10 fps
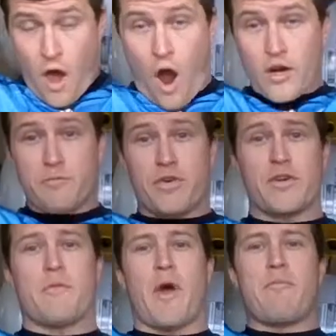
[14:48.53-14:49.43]
I'm going to put
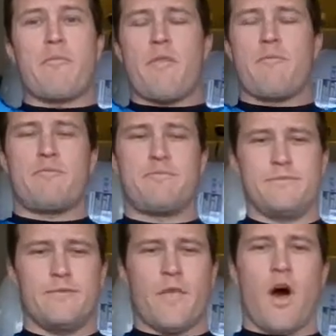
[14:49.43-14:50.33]
it on my
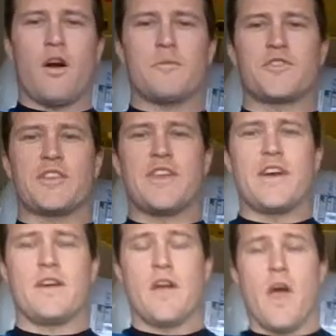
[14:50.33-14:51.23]
arms right
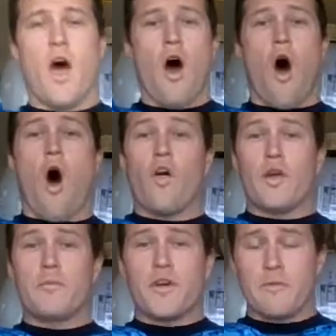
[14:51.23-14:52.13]
there. All
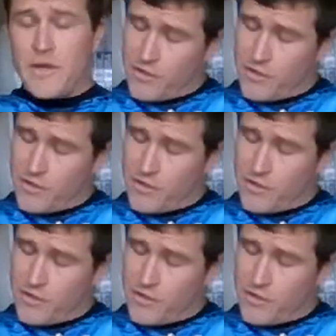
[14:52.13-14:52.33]
I'm going to be